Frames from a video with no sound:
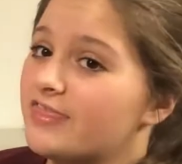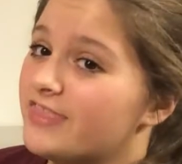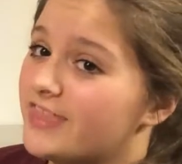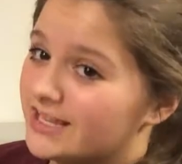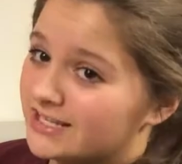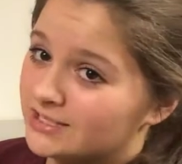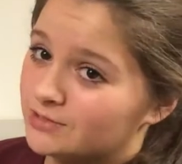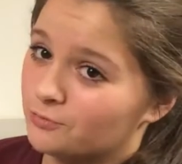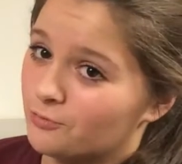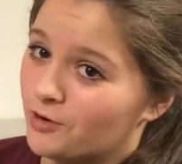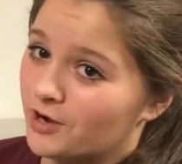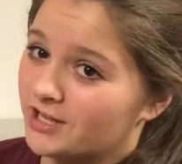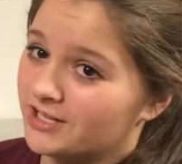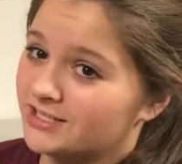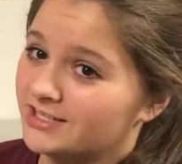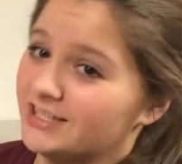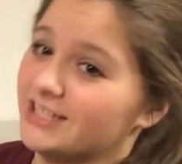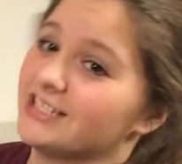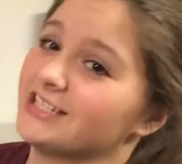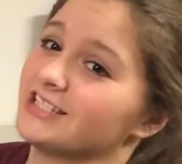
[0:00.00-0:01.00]
This
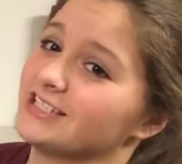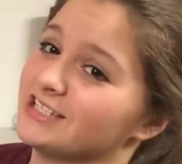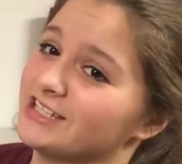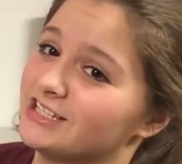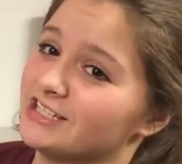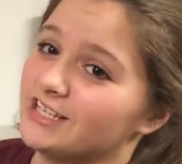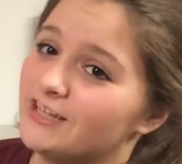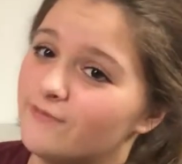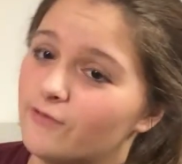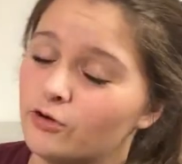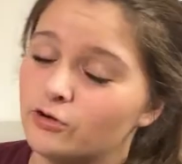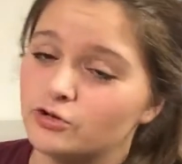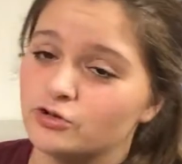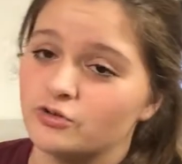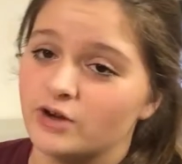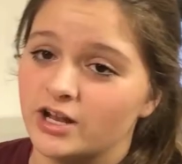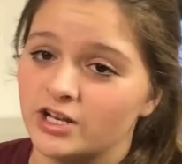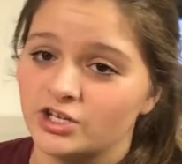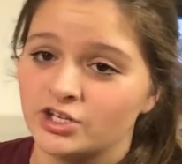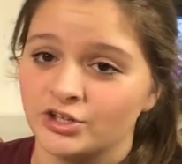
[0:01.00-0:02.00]
one, this is a Tevo
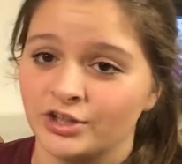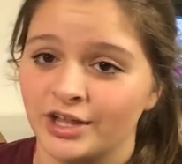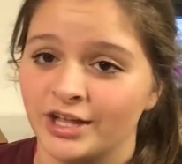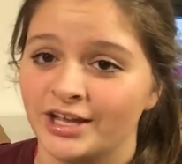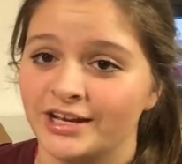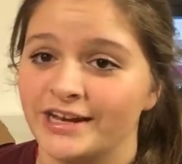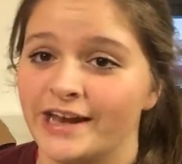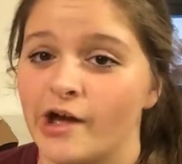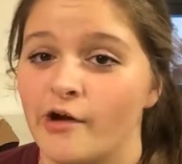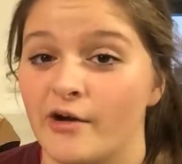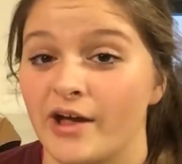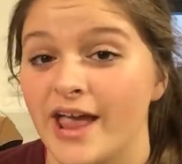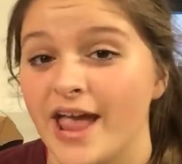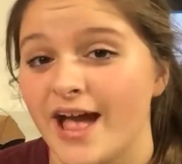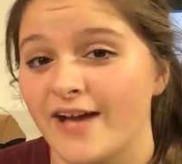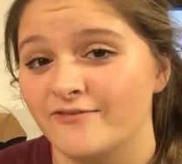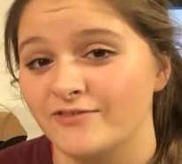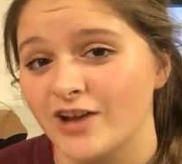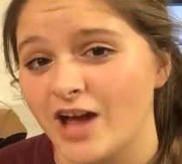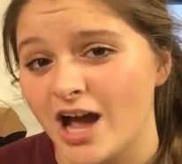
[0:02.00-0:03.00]
Tarantula. Now, I
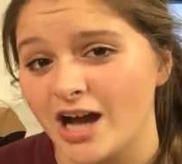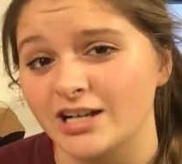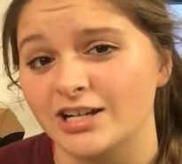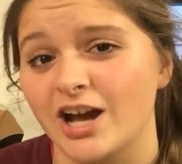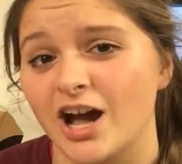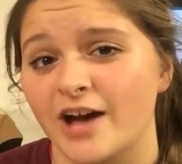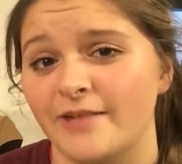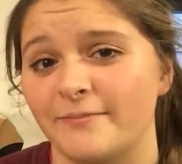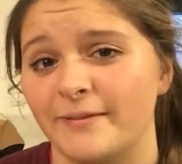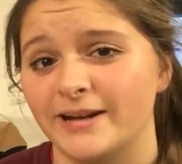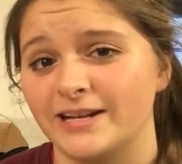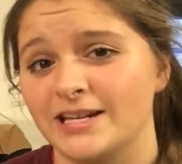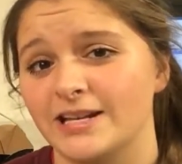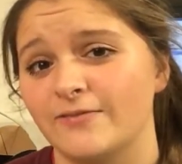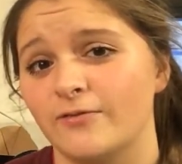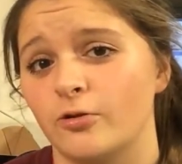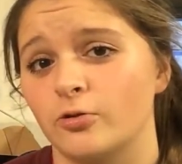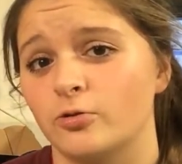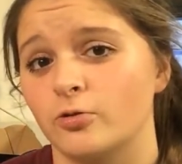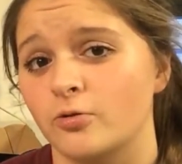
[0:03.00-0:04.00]
have not gotten my
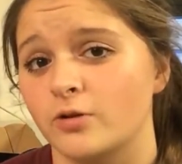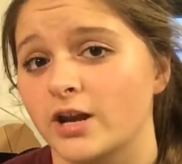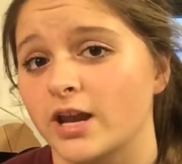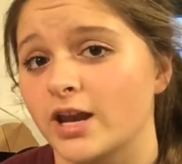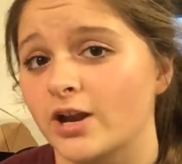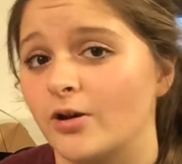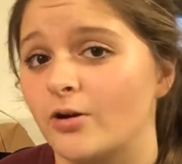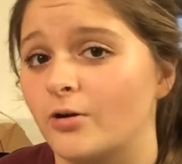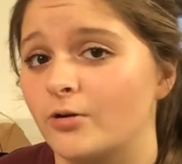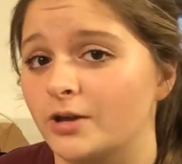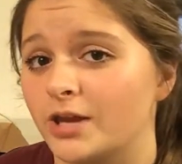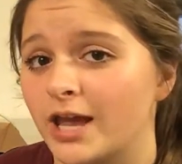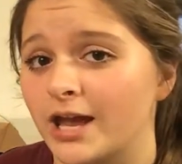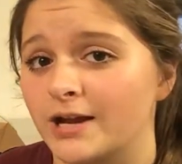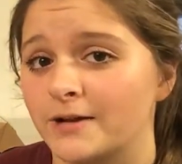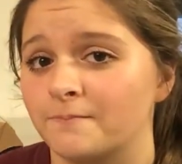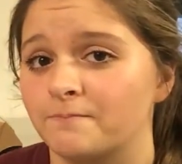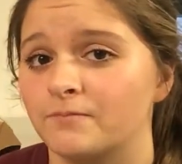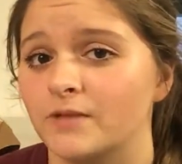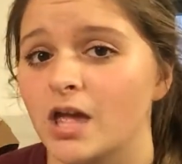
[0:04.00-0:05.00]
Tevo Tornado
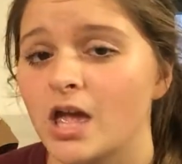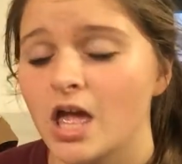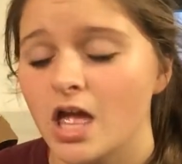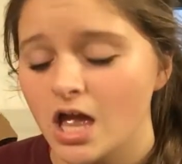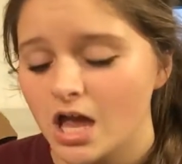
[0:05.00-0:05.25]
yet.